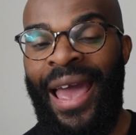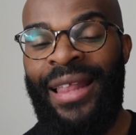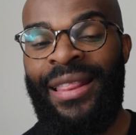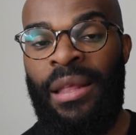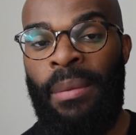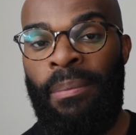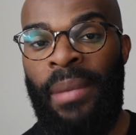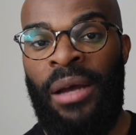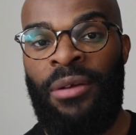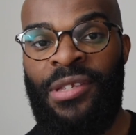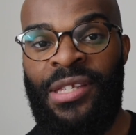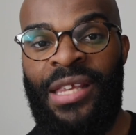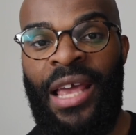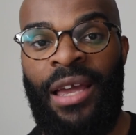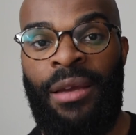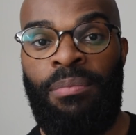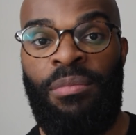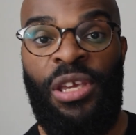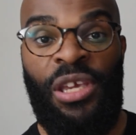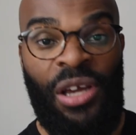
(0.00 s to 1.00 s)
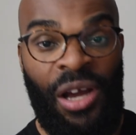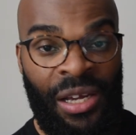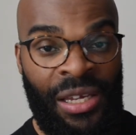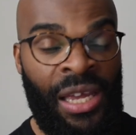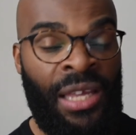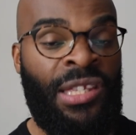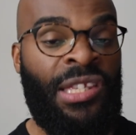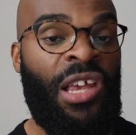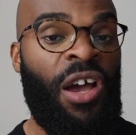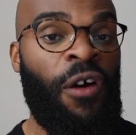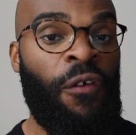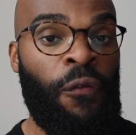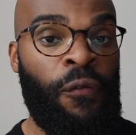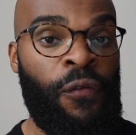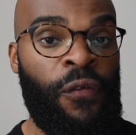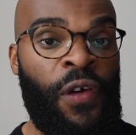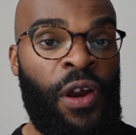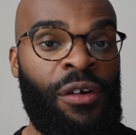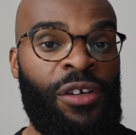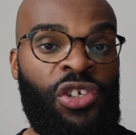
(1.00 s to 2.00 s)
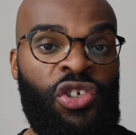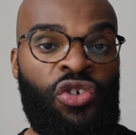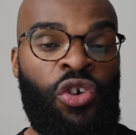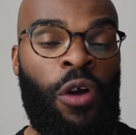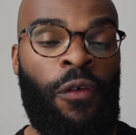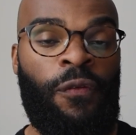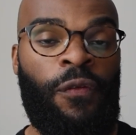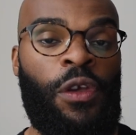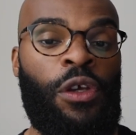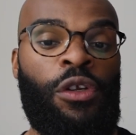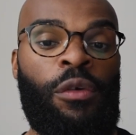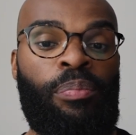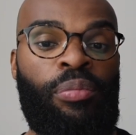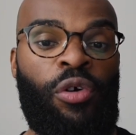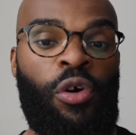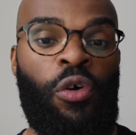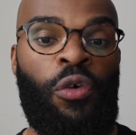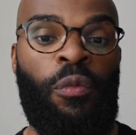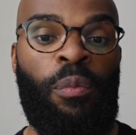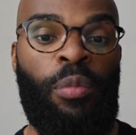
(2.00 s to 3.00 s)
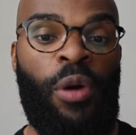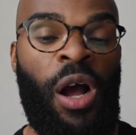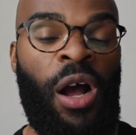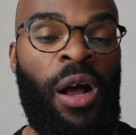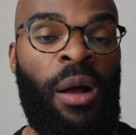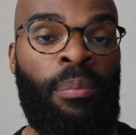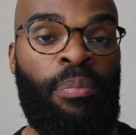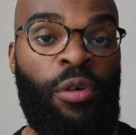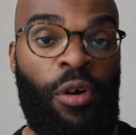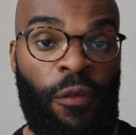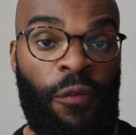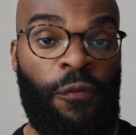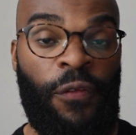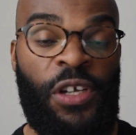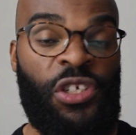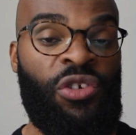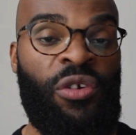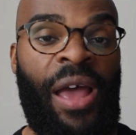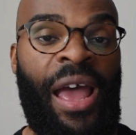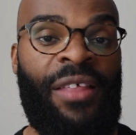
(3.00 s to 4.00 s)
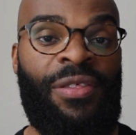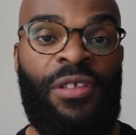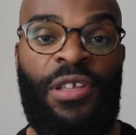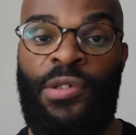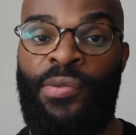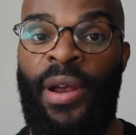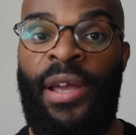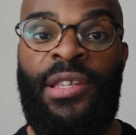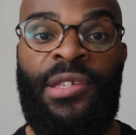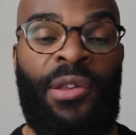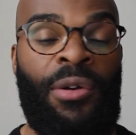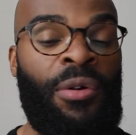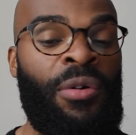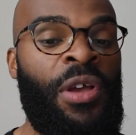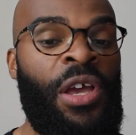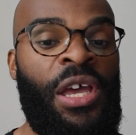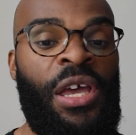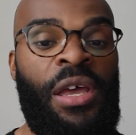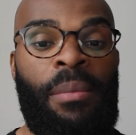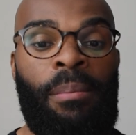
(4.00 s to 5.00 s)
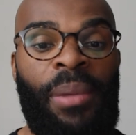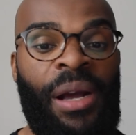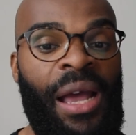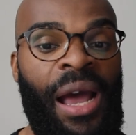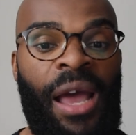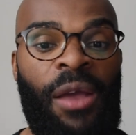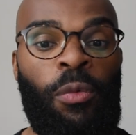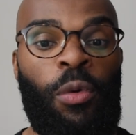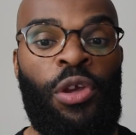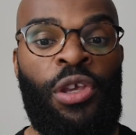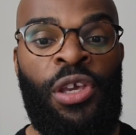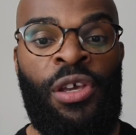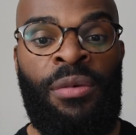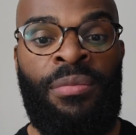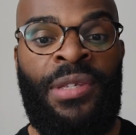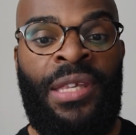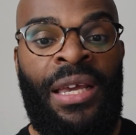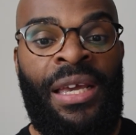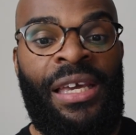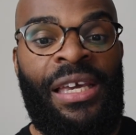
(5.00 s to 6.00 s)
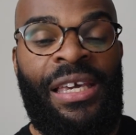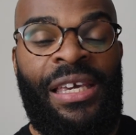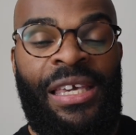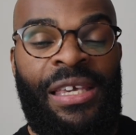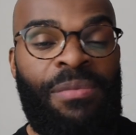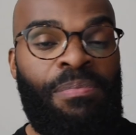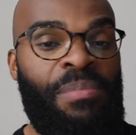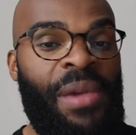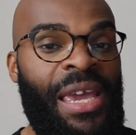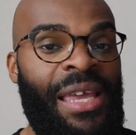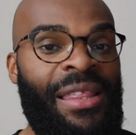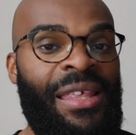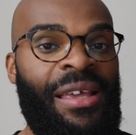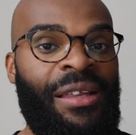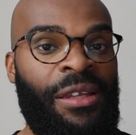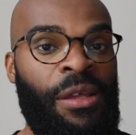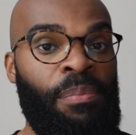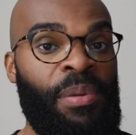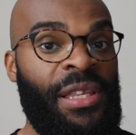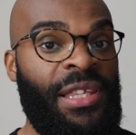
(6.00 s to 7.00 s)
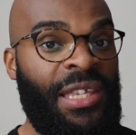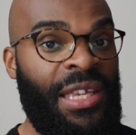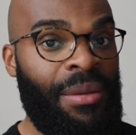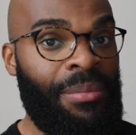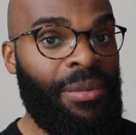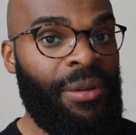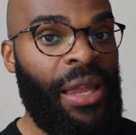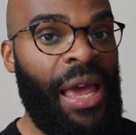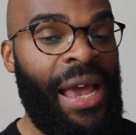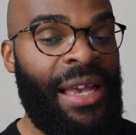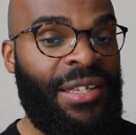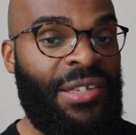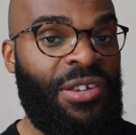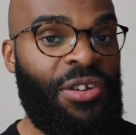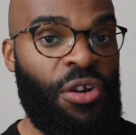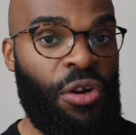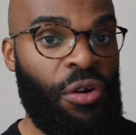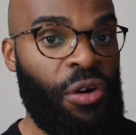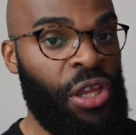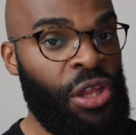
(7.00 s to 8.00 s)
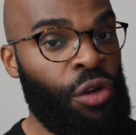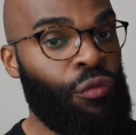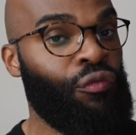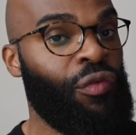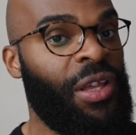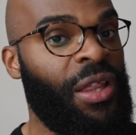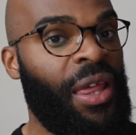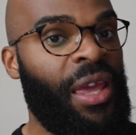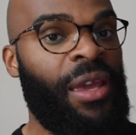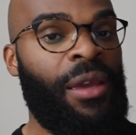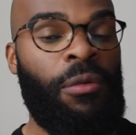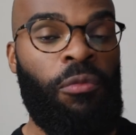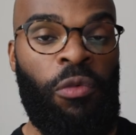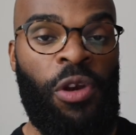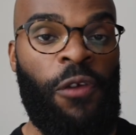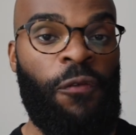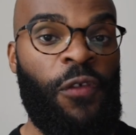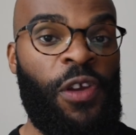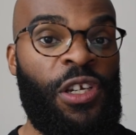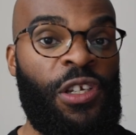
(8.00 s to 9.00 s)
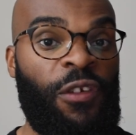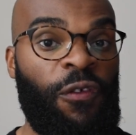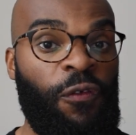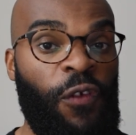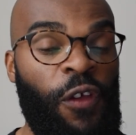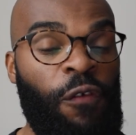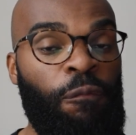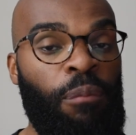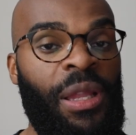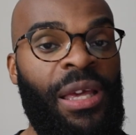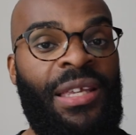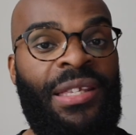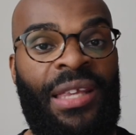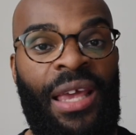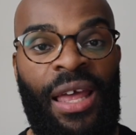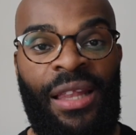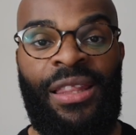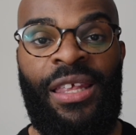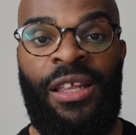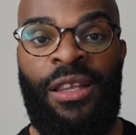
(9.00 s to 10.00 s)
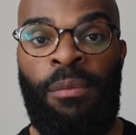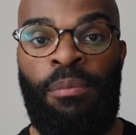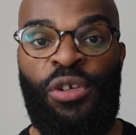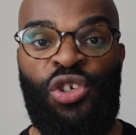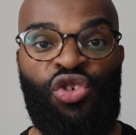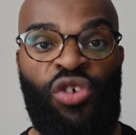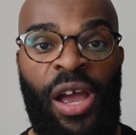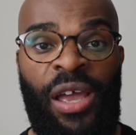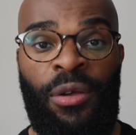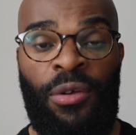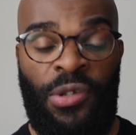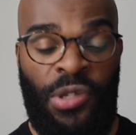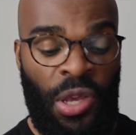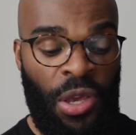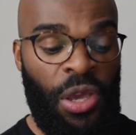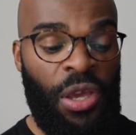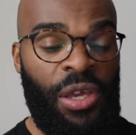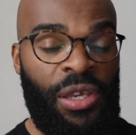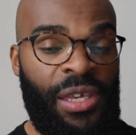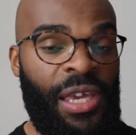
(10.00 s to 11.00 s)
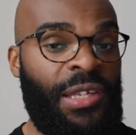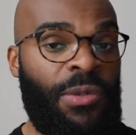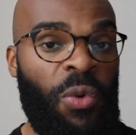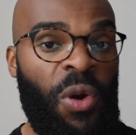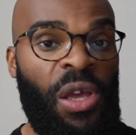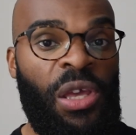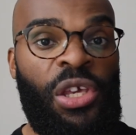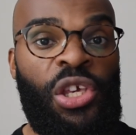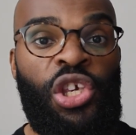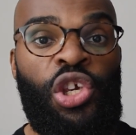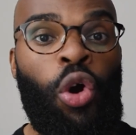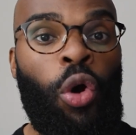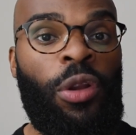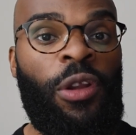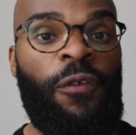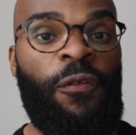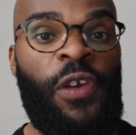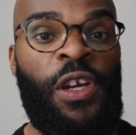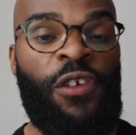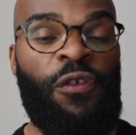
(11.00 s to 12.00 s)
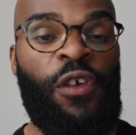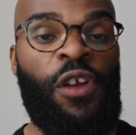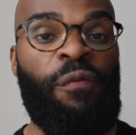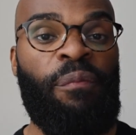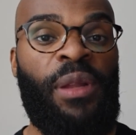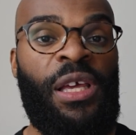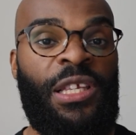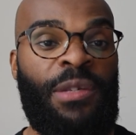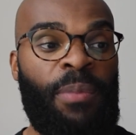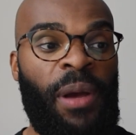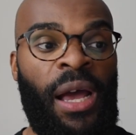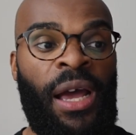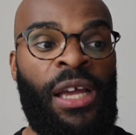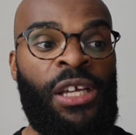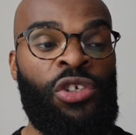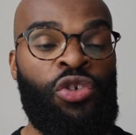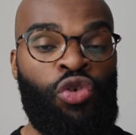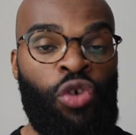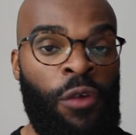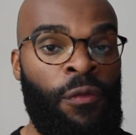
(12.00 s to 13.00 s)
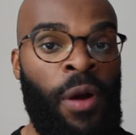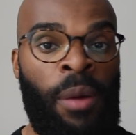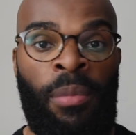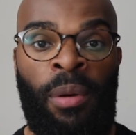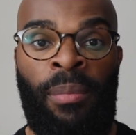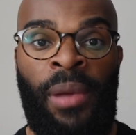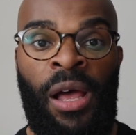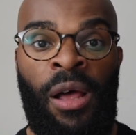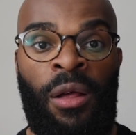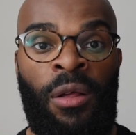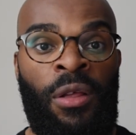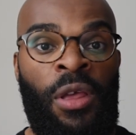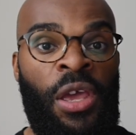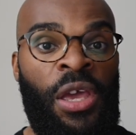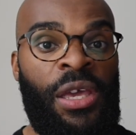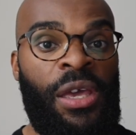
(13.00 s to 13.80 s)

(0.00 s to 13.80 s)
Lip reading: at the Mount SAC meet against a very strong field of professional athletes, right? So Makai Williams, he made the Olympic team last year in the relay when he finished fifth place at the Olympic trials. Guess what? He only finished fifth place behind Trayvon Bromell,